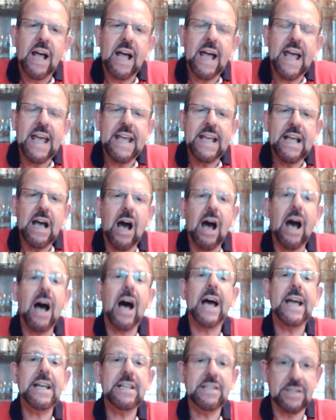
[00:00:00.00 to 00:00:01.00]
a
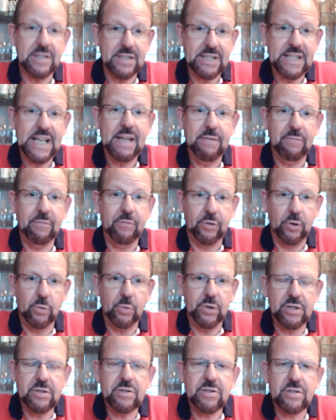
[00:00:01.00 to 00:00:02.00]
heightened
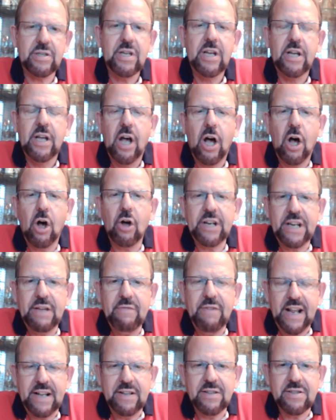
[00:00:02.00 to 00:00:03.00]
influence on
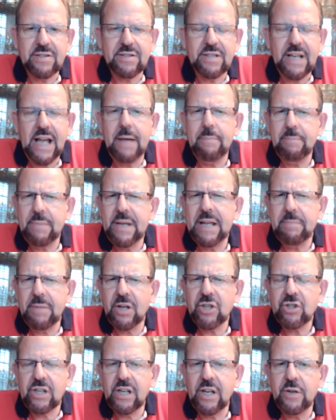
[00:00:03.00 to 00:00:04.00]
events and being
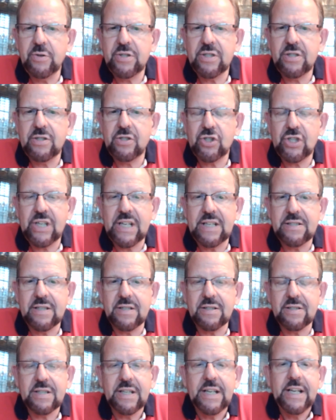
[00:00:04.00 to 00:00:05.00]
much closer to
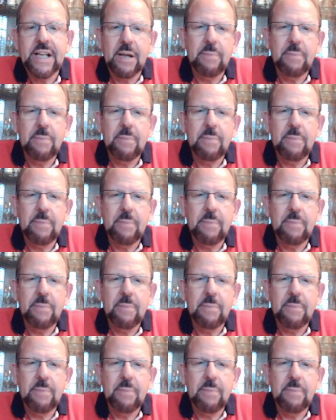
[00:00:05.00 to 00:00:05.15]
Jesus,